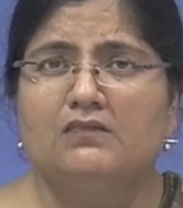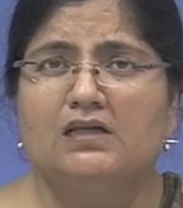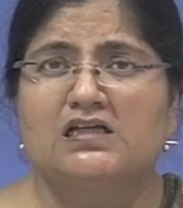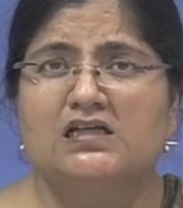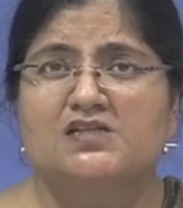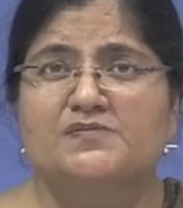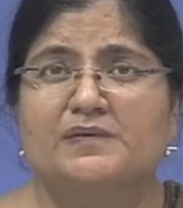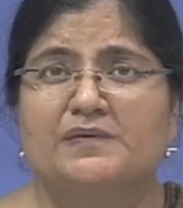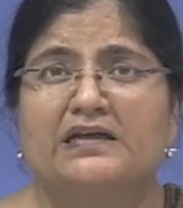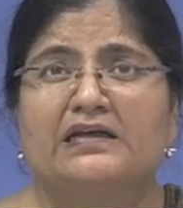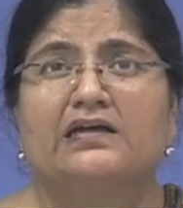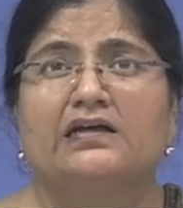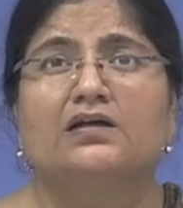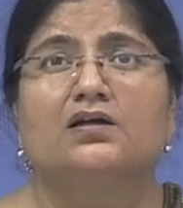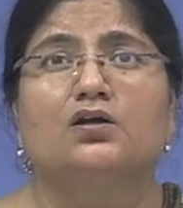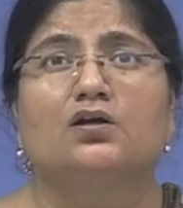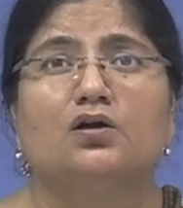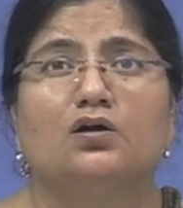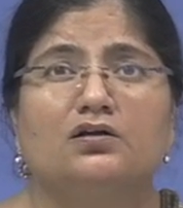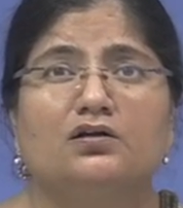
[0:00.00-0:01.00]
spending a
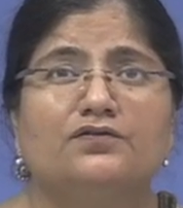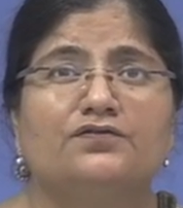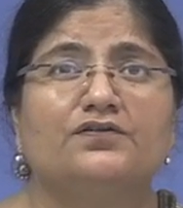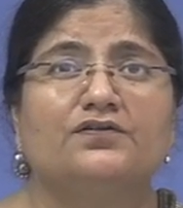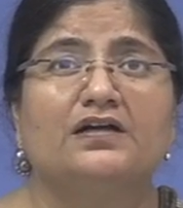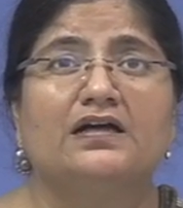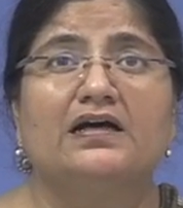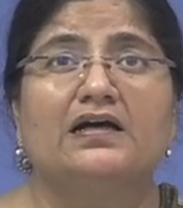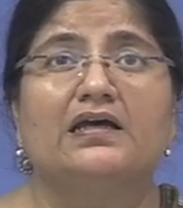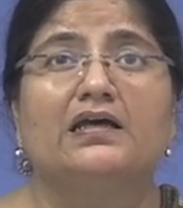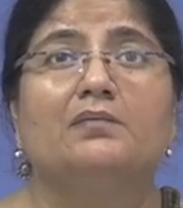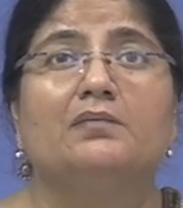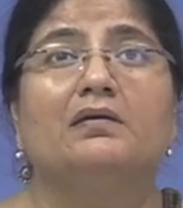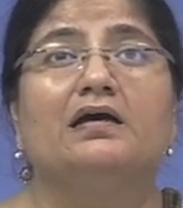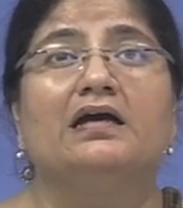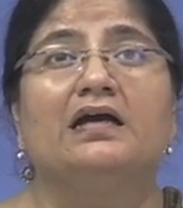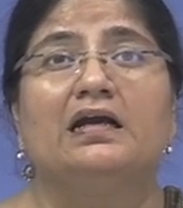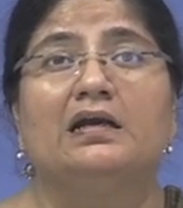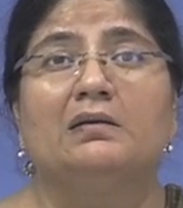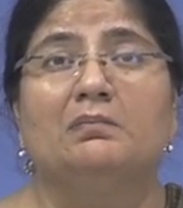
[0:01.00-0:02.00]
lot of time
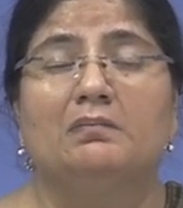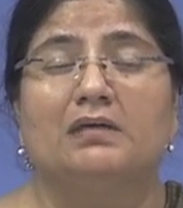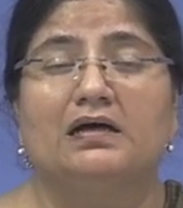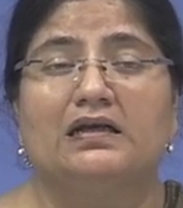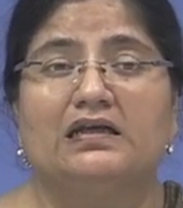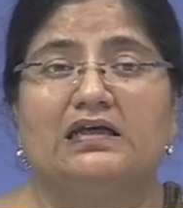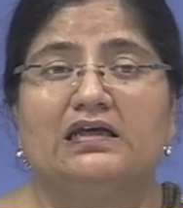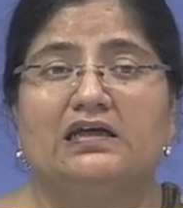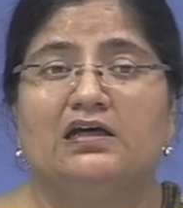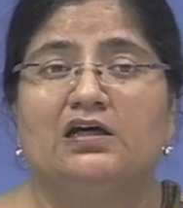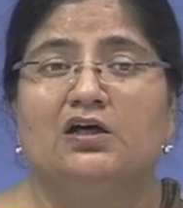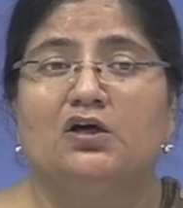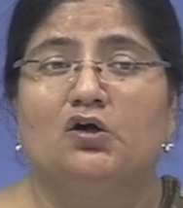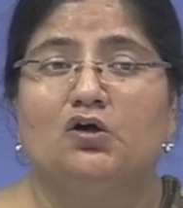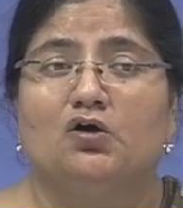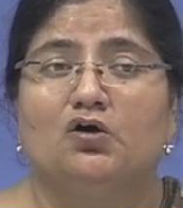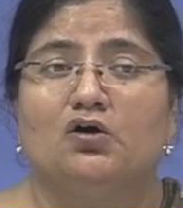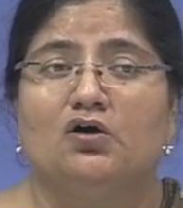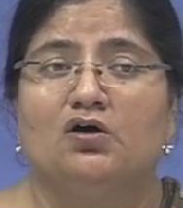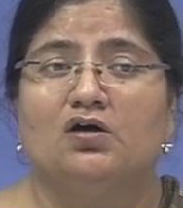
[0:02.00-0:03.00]
and money
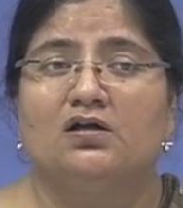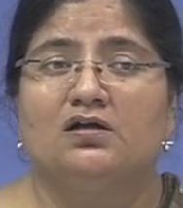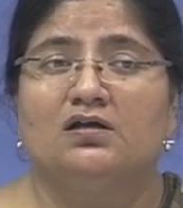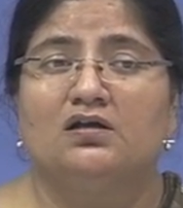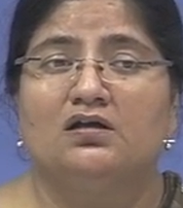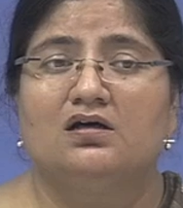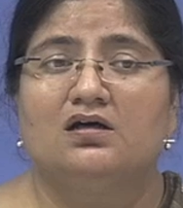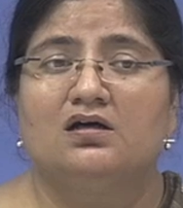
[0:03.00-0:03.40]
on